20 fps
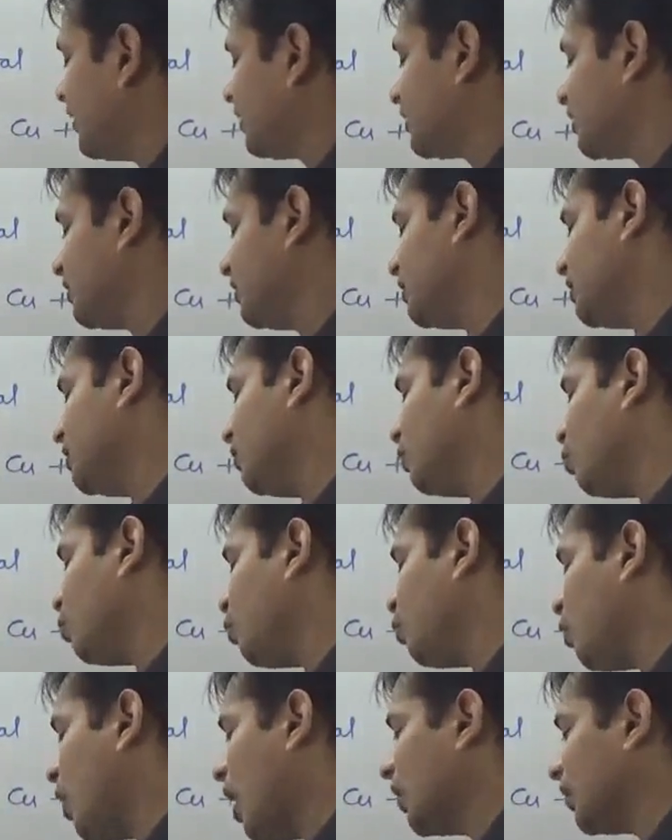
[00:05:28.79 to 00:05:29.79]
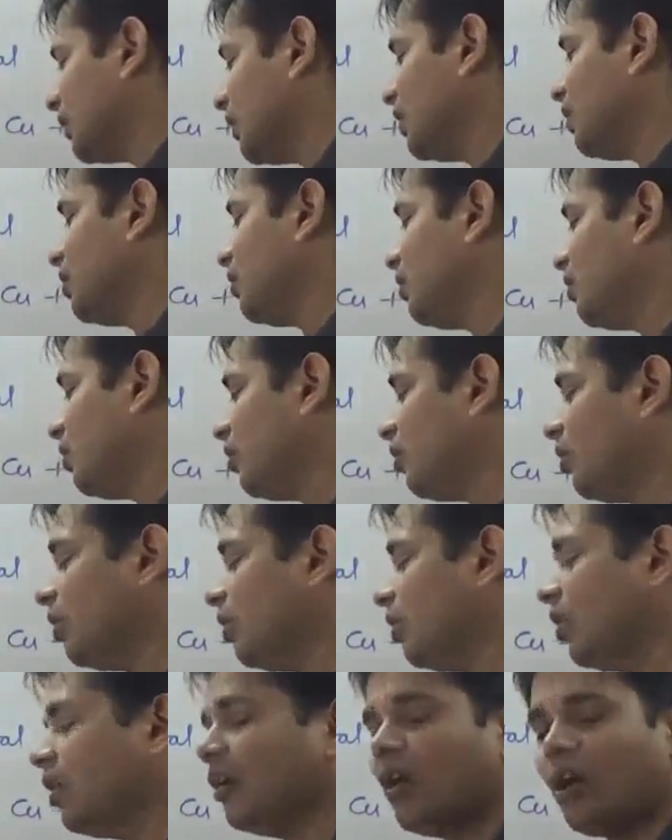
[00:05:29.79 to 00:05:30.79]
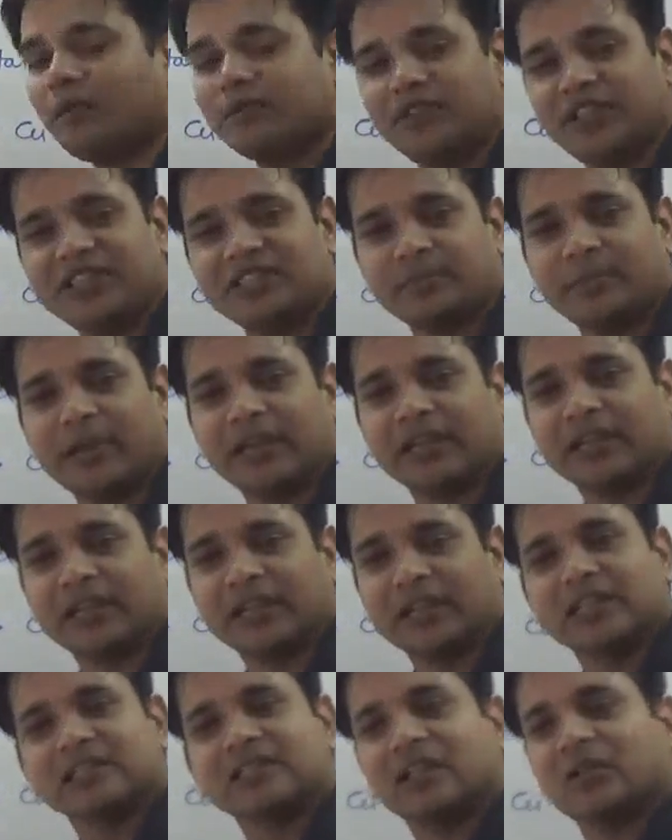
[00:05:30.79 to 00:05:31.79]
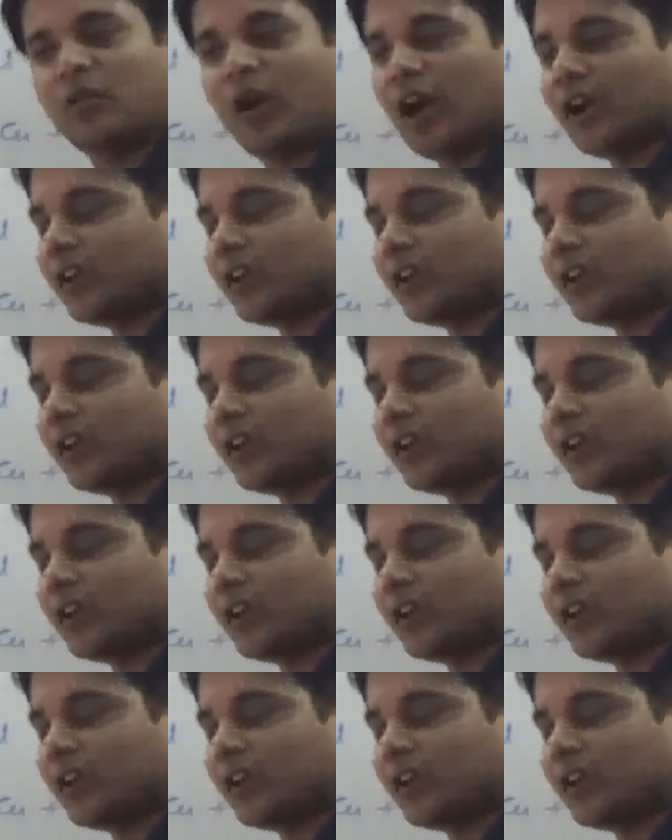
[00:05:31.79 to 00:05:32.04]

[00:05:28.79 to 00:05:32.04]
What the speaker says: with water of these metals, and